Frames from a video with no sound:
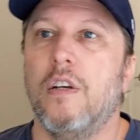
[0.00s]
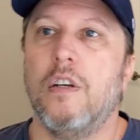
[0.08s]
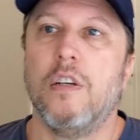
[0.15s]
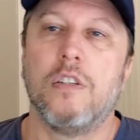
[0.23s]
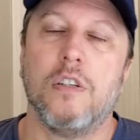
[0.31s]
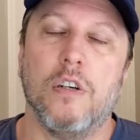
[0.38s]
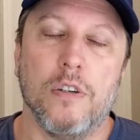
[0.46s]

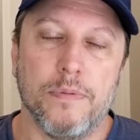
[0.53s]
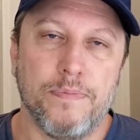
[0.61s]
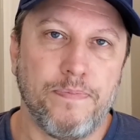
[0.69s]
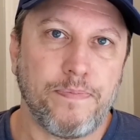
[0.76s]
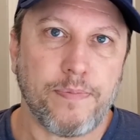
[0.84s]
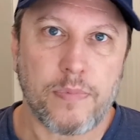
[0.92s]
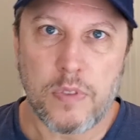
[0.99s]
So
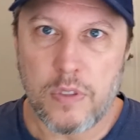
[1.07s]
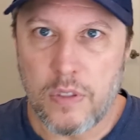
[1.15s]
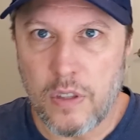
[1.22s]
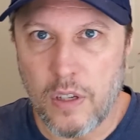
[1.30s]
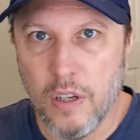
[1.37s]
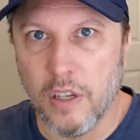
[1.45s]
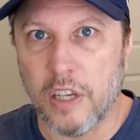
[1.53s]

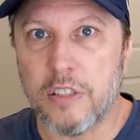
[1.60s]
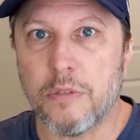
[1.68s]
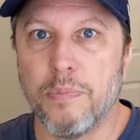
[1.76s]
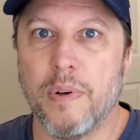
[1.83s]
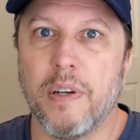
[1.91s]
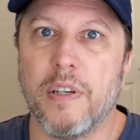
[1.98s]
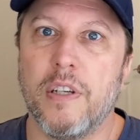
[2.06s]
that's
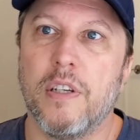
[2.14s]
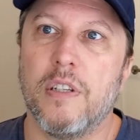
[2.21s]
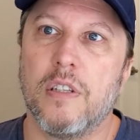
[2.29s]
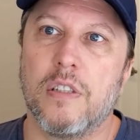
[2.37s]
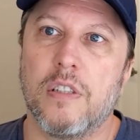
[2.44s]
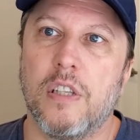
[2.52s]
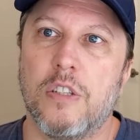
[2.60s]

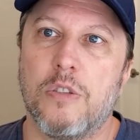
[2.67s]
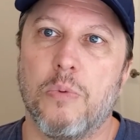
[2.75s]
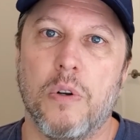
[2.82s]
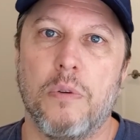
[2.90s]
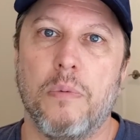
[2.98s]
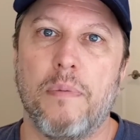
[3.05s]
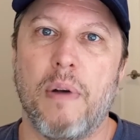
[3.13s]
one
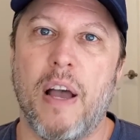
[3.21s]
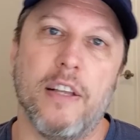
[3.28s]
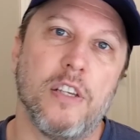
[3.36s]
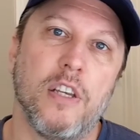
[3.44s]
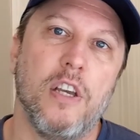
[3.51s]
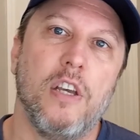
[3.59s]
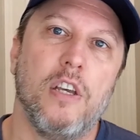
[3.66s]
of my bads.
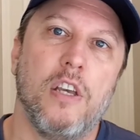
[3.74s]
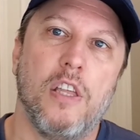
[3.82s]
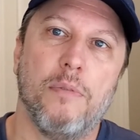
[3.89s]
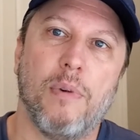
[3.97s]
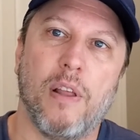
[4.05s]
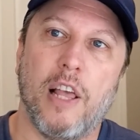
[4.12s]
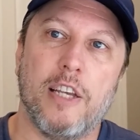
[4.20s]
And
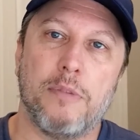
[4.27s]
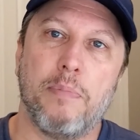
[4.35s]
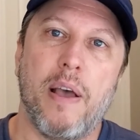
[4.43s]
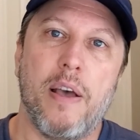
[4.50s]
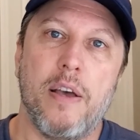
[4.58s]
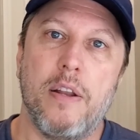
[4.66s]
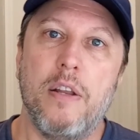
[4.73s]
my last bad,